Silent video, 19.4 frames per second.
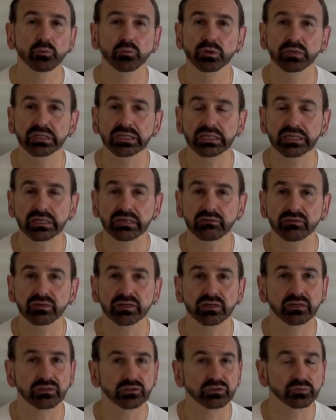believe in
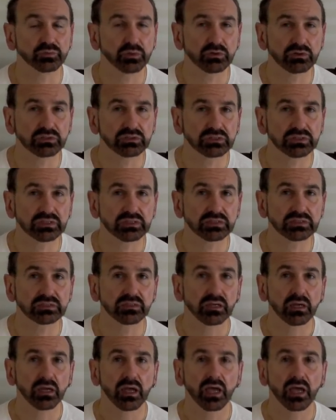conspiracies